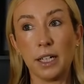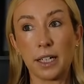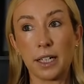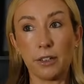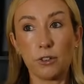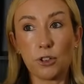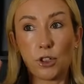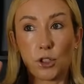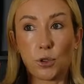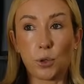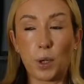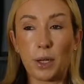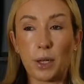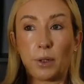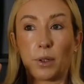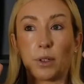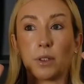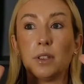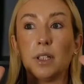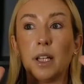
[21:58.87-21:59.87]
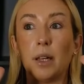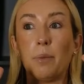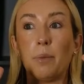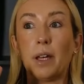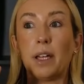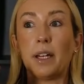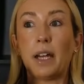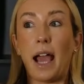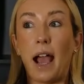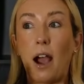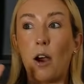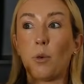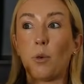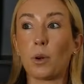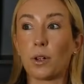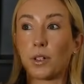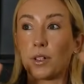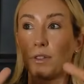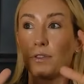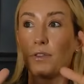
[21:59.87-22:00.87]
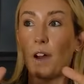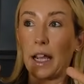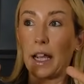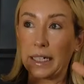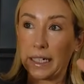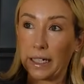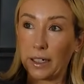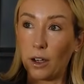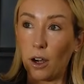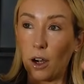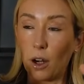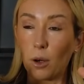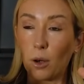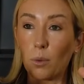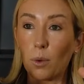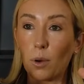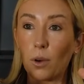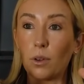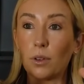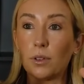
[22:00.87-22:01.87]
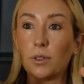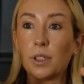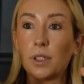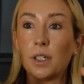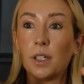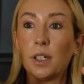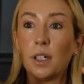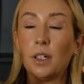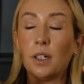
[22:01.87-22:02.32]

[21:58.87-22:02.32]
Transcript: constrain or limit how we're defining our world.